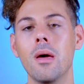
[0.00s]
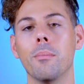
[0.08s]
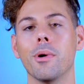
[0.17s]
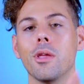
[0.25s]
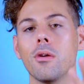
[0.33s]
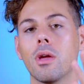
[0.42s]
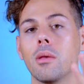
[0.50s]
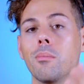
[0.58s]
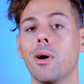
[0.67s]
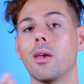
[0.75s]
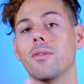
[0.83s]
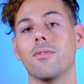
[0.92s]
but you can
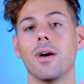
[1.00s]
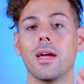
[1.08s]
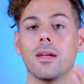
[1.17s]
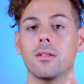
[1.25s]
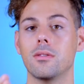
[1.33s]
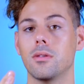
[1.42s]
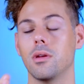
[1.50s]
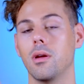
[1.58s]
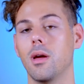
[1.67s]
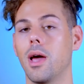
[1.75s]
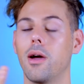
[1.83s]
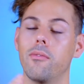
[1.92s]
modify it to
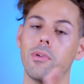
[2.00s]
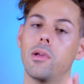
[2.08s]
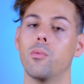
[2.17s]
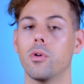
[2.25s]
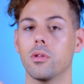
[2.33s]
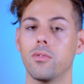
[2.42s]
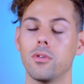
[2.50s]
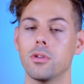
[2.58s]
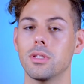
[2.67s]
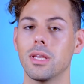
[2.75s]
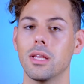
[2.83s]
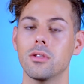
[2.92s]
however it works for your
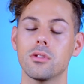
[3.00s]
skin.